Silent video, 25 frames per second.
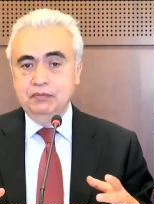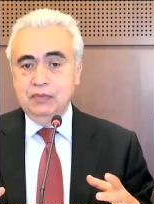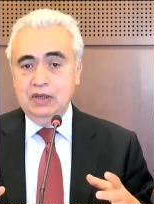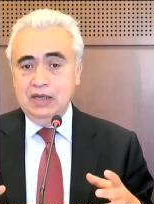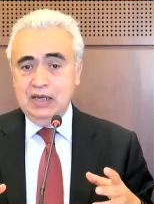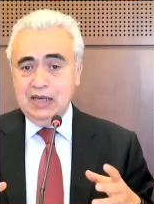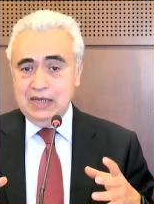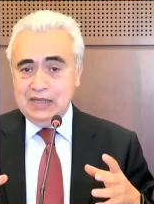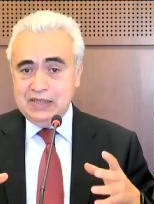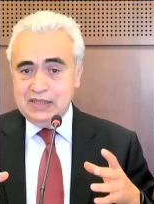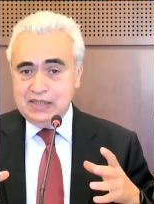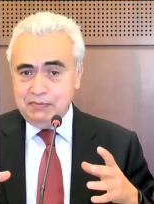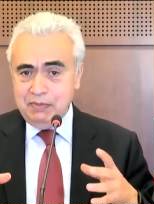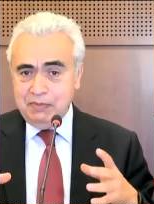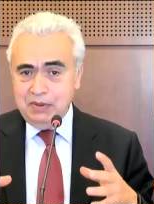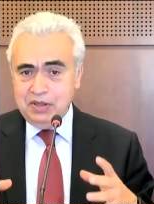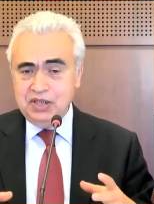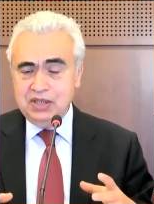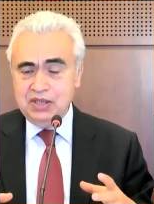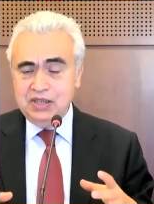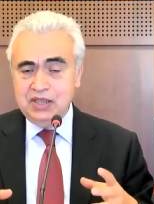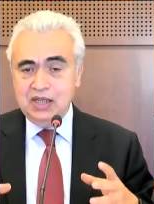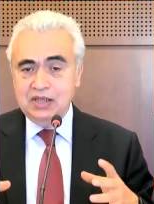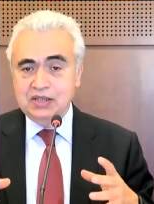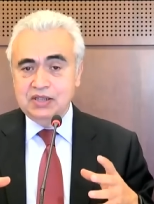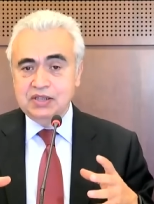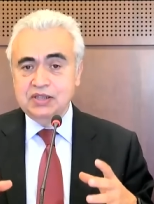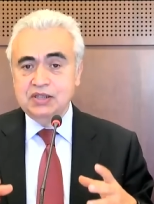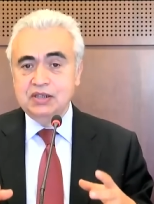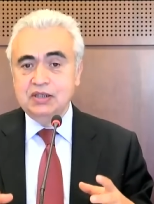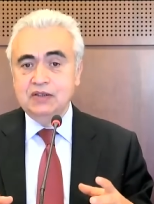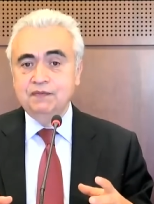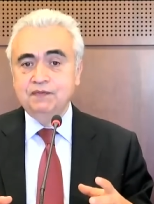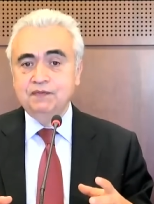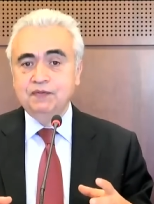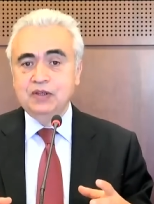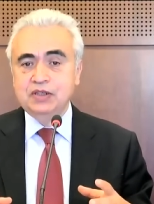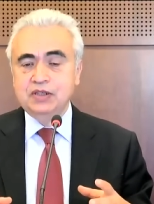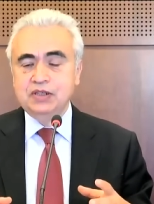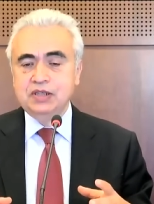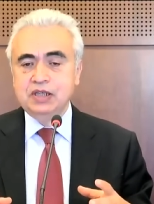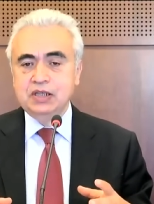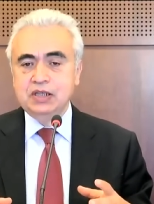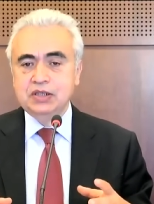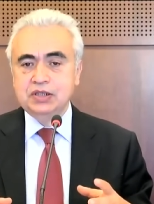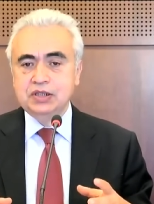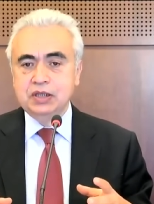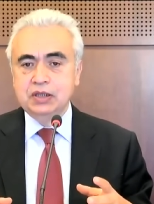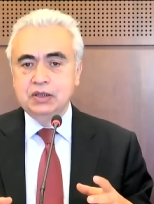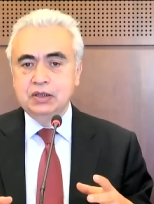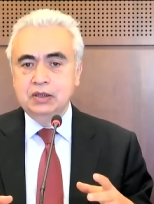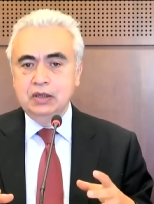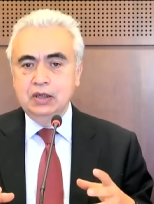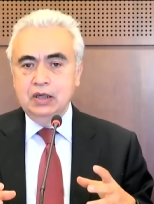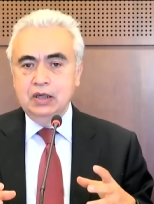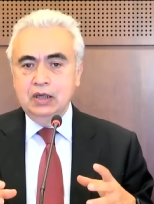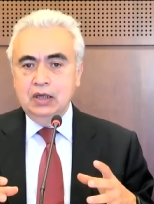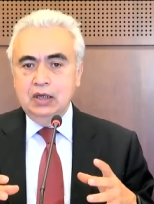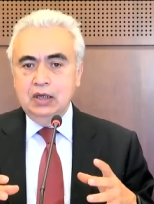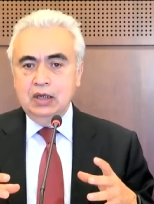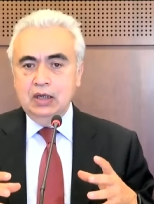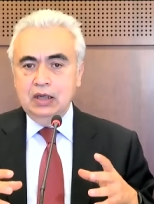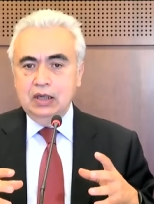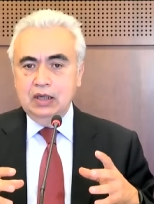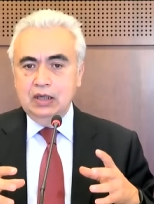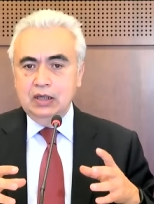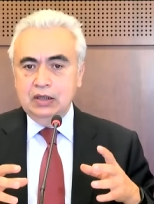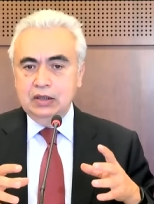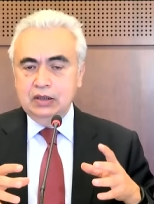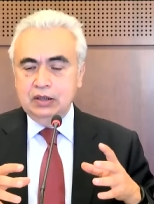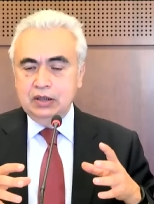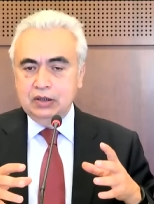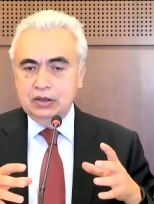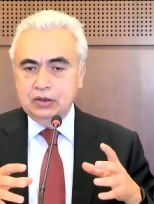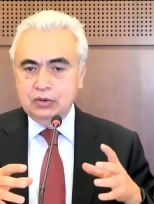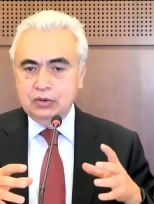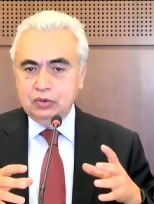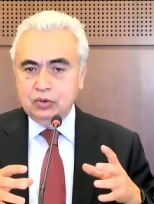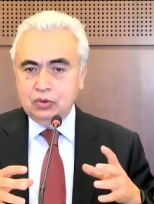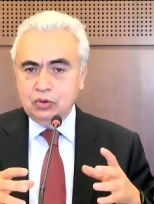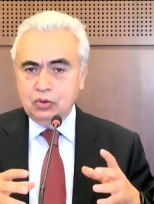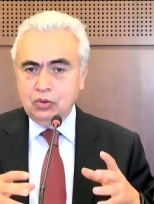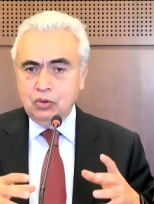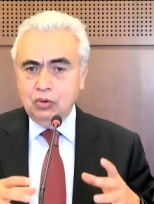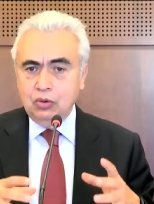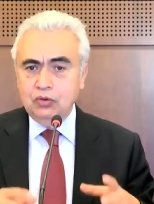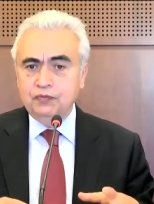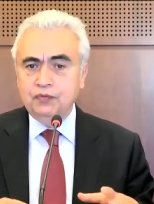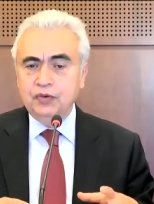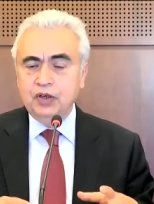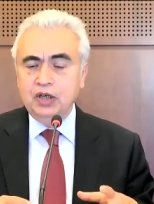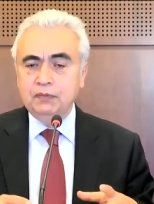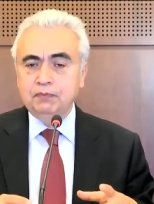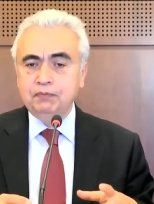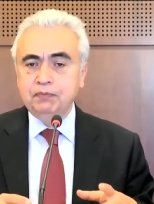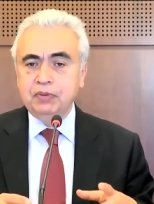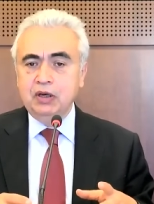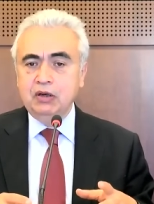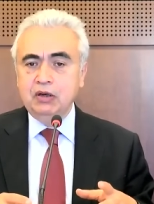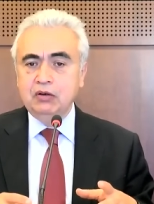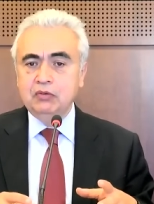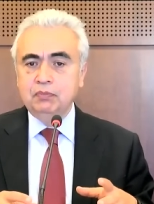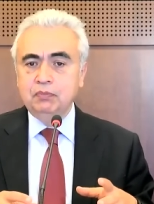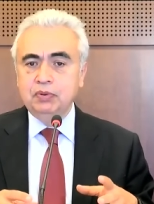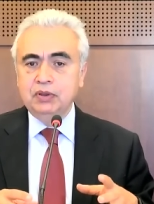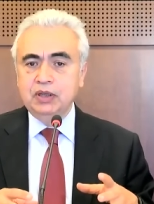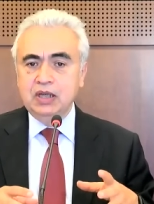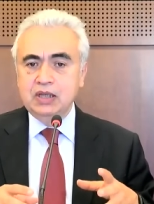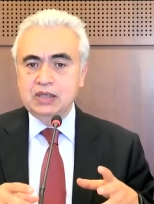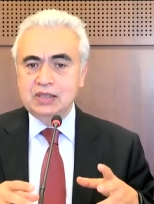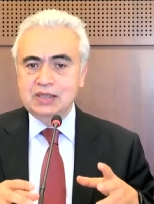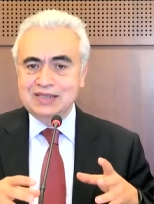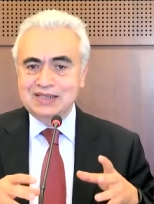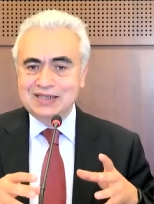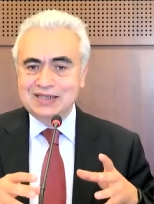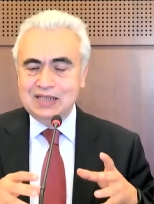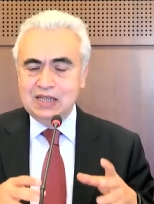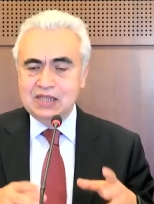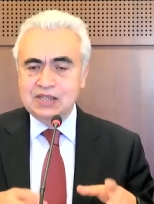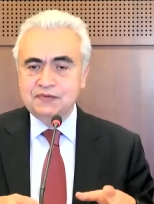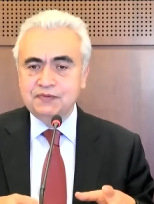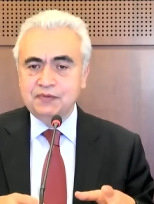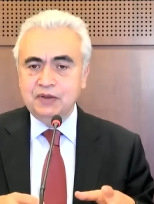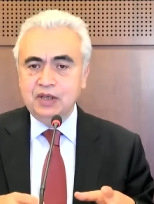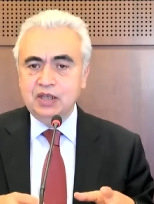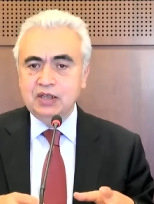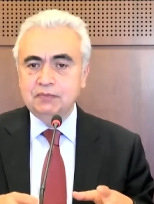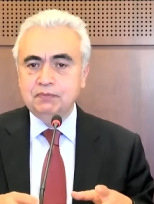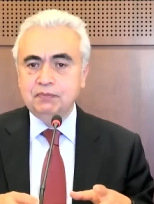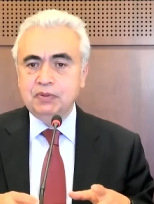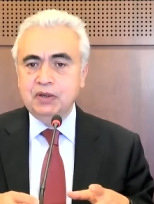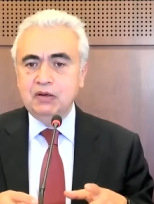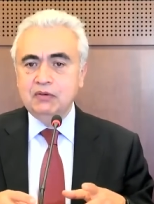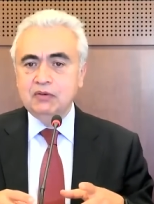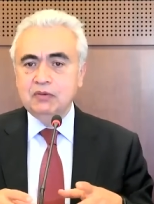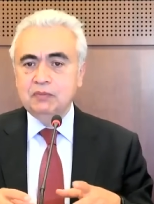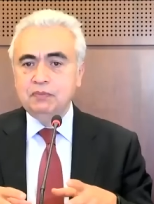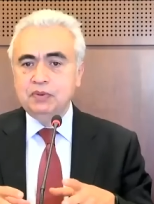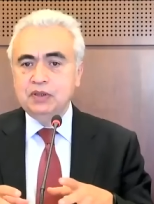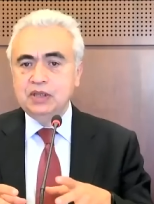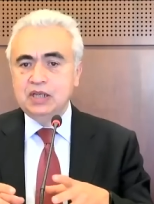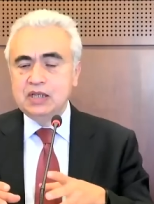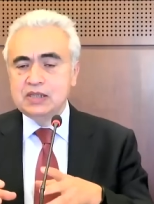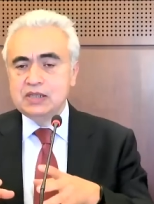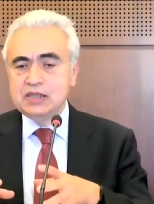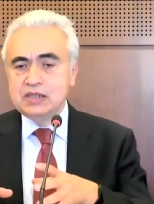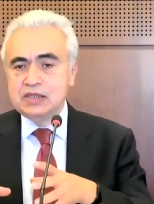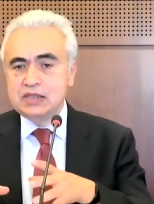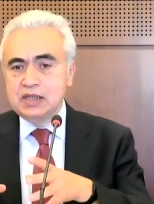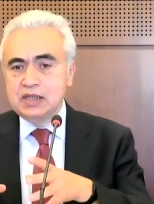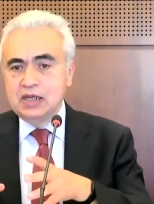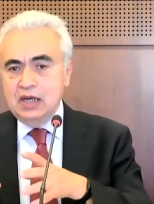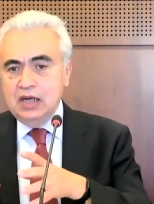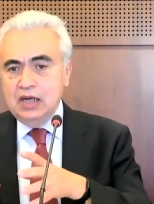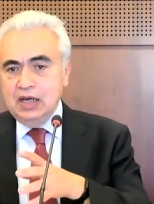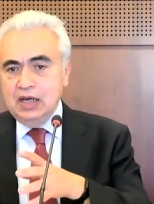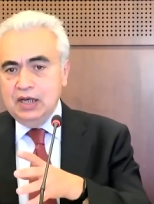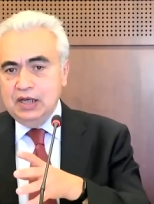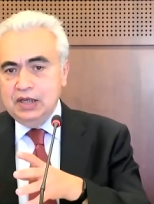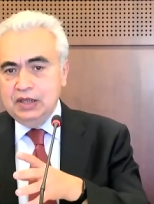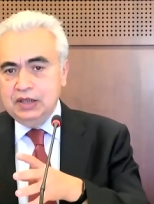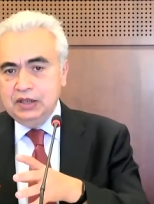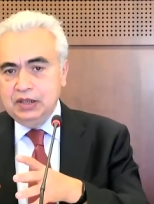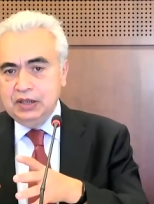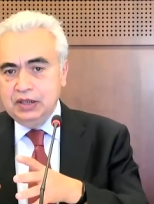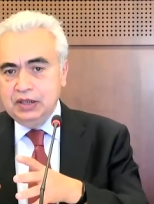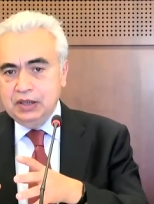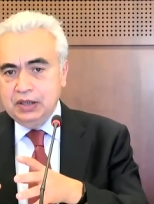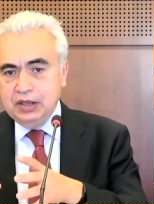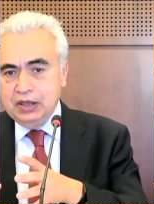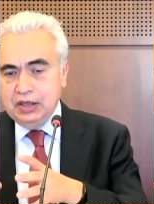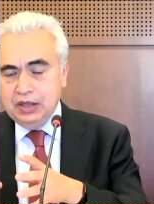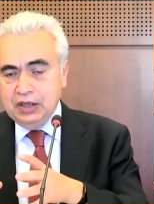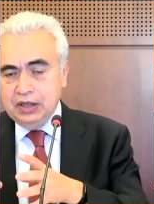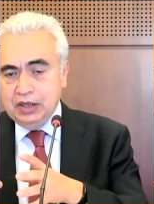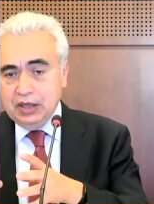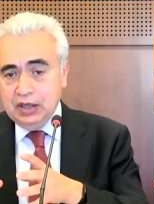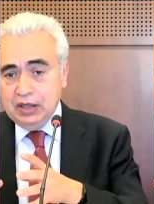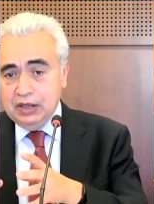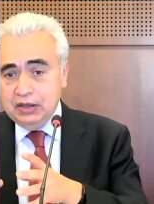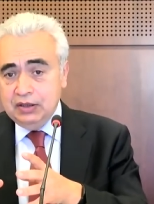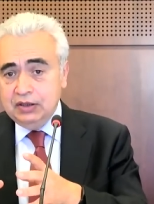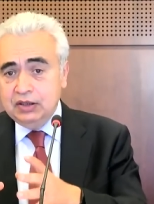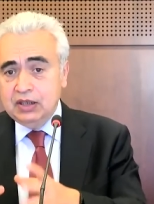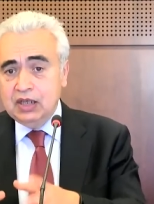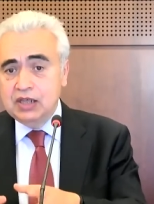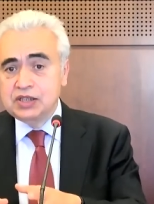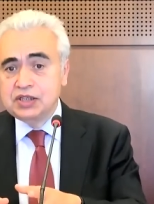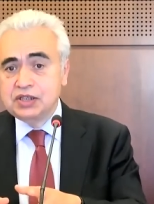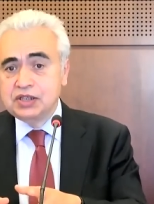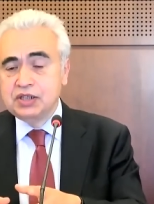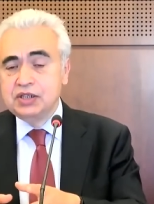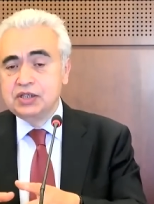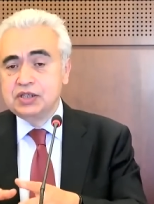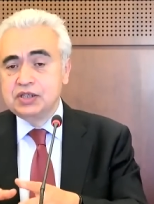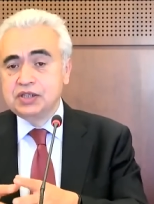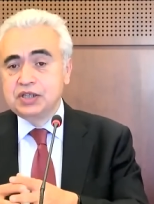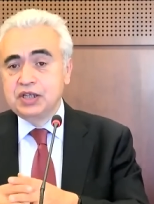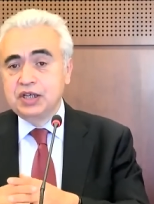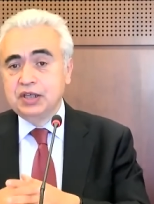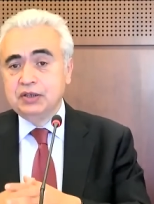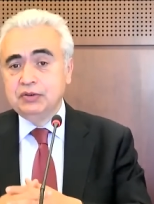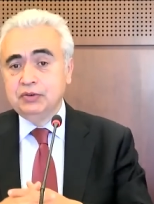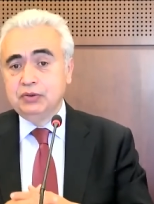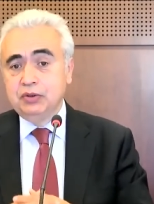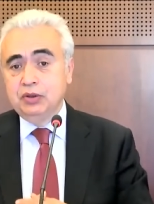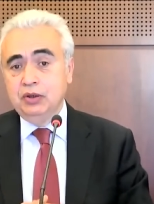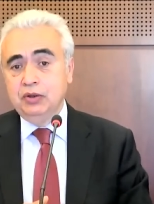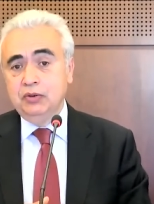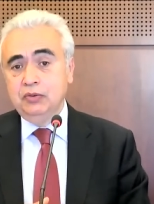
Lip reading: especially the existing infrastructure in the coal-fired power plants, gas-fired power plants, the industry sector